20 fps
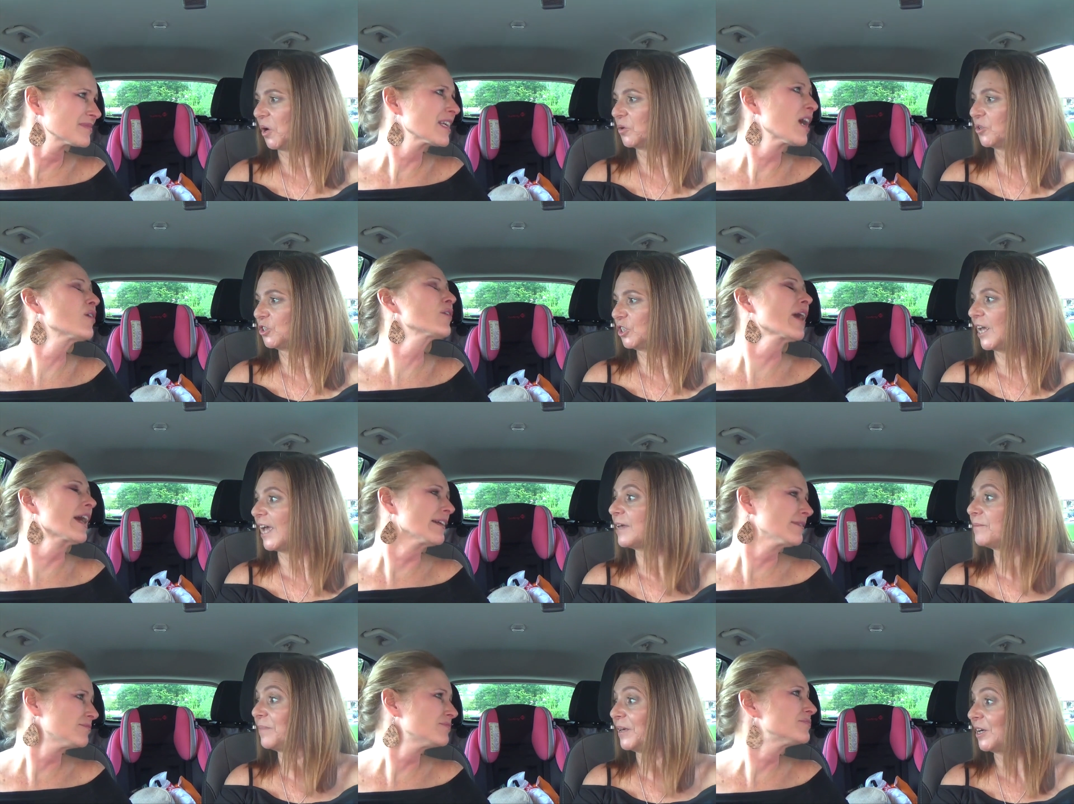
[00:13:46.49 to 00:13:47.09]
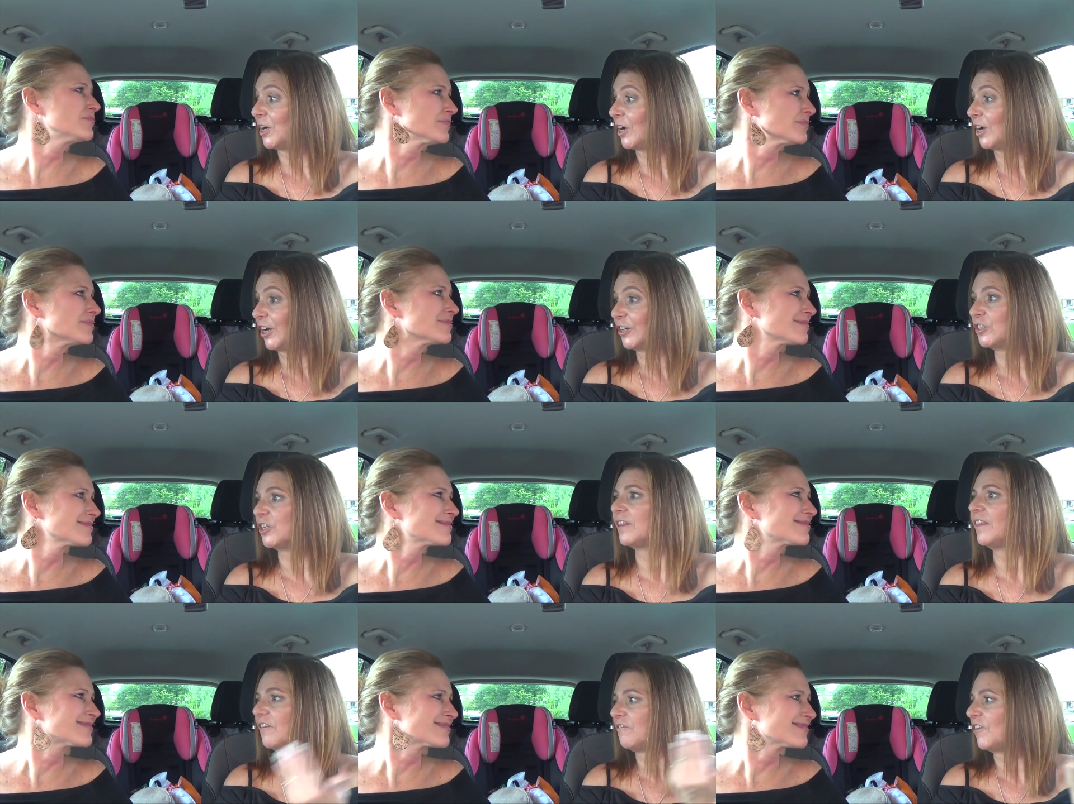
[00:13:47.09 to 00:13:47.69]
Speaker 1: Okay. She had been on her,
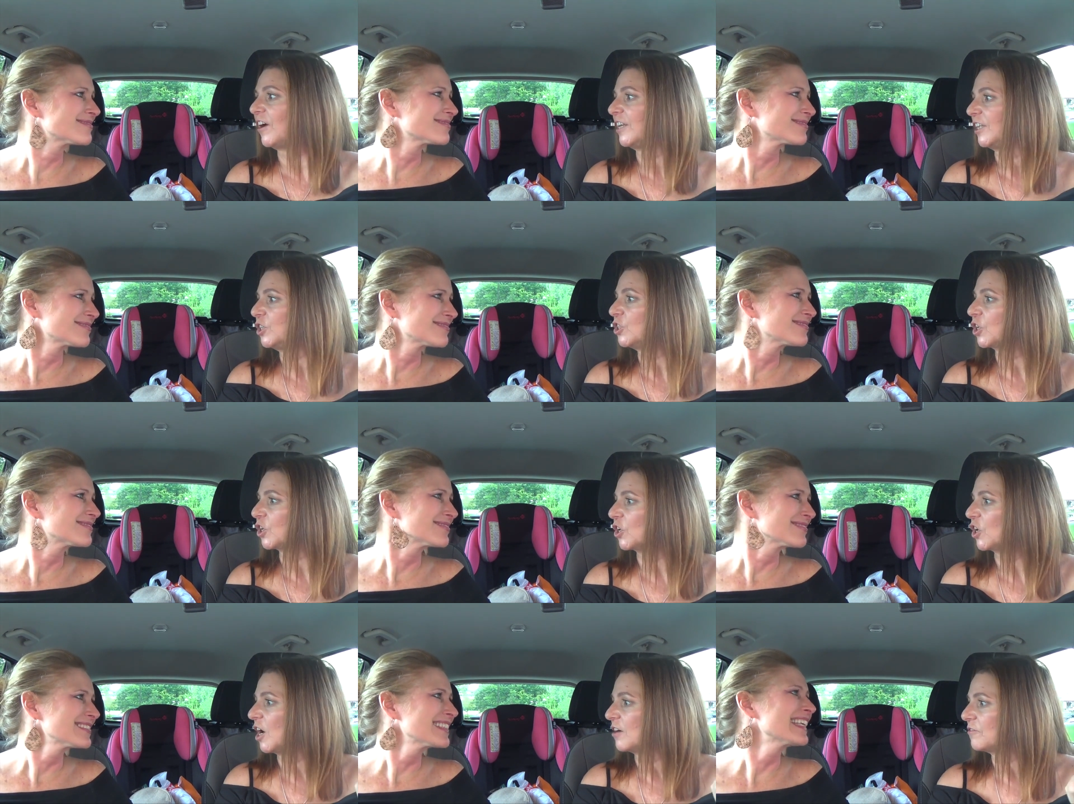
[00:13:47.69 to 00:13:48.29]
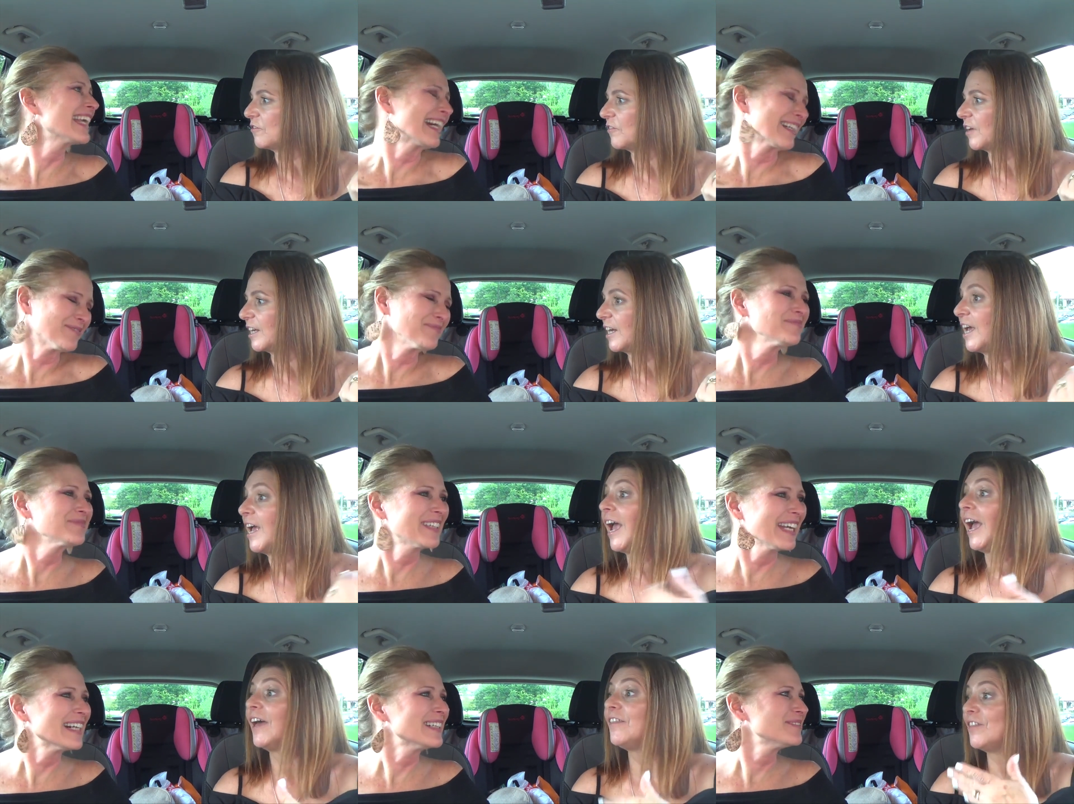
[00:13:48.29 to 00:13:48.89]
and they finally took her off. Yeah,
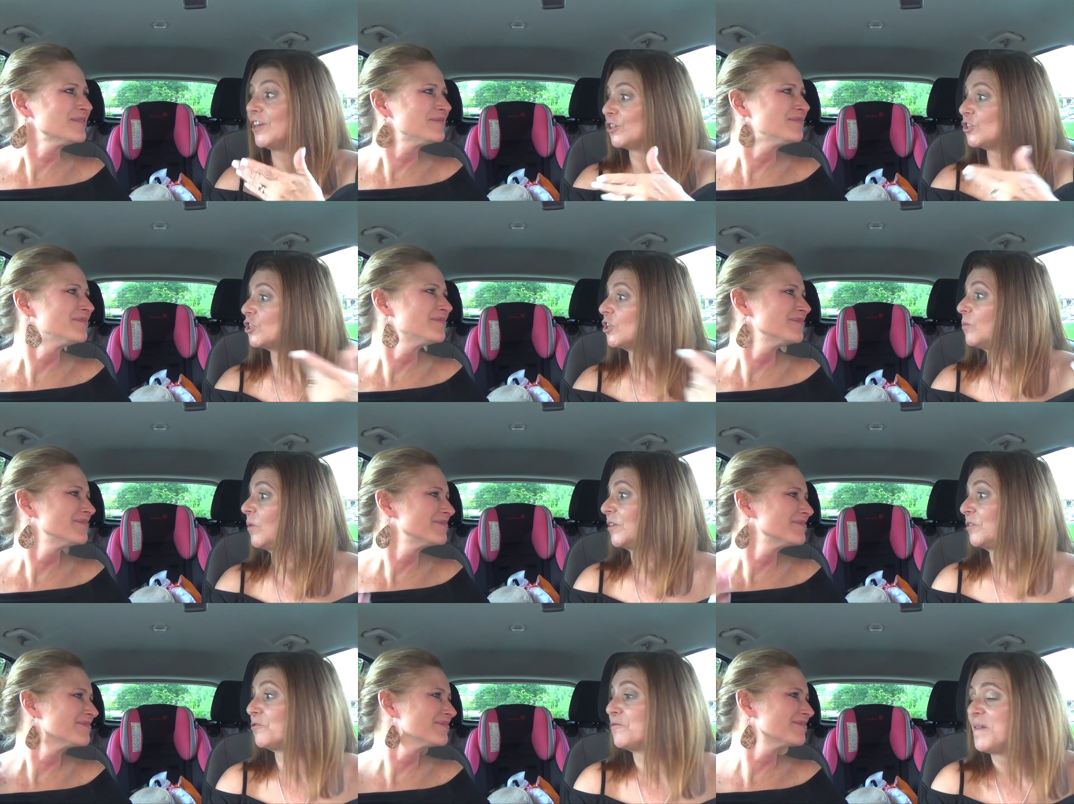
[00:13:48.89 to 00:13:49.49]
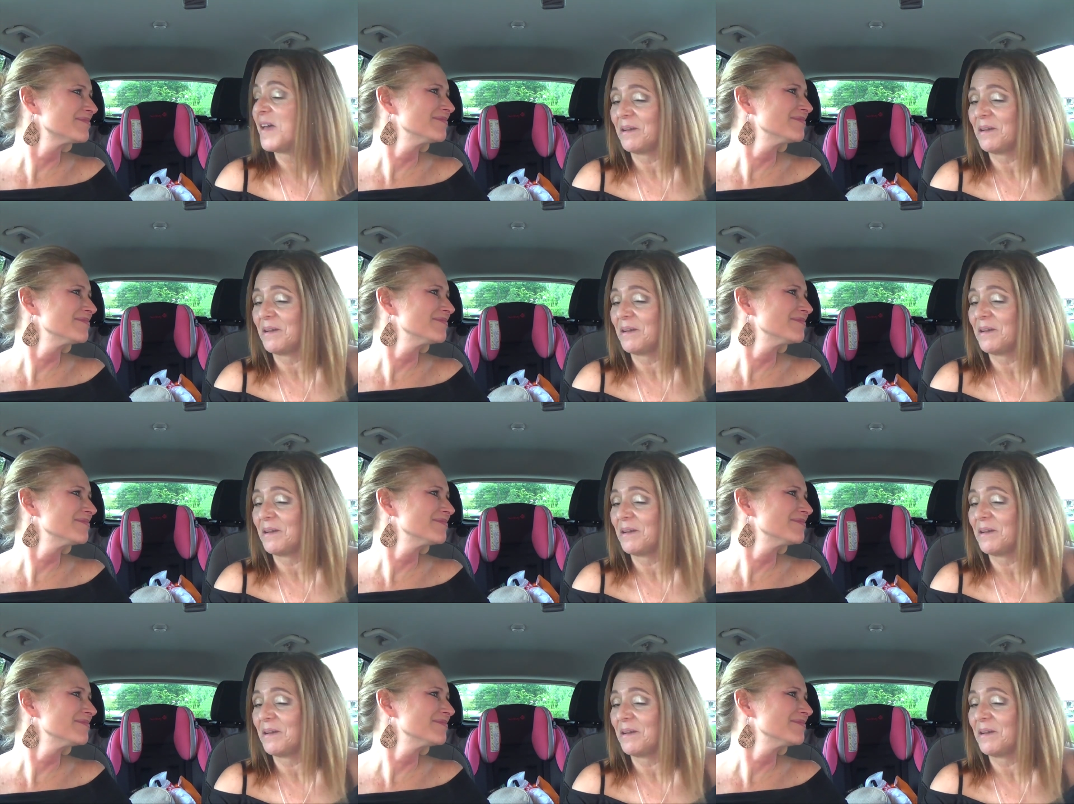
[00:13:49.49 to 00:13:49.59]
yeah. And then she went through